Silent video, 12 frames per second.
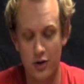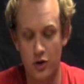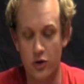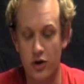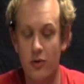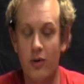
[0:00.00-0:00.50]

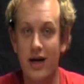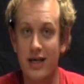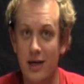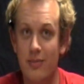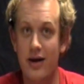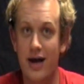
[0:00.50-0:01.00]
you're going to want to
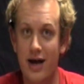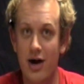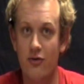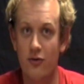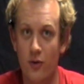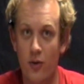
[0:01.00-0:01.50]
keep an eye
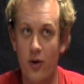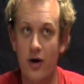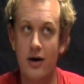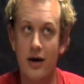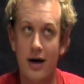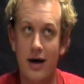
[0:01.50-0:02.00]
out
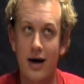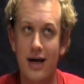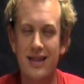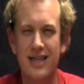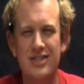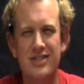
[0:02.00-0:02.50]
for, I
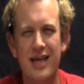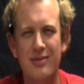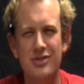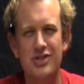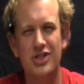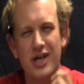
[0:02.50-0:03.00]
think his
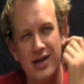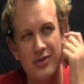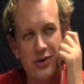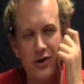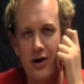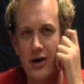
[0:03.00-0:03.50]
name's
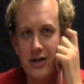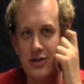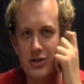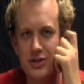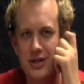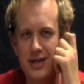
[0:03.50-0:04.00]
Chandler
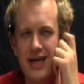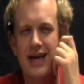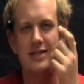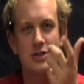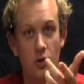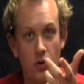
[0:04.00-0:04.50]
Harnish. Yeah,
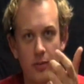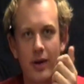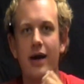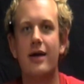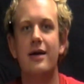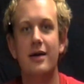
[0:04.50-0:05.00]
he's a
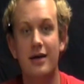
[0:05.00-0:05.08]
quarterback.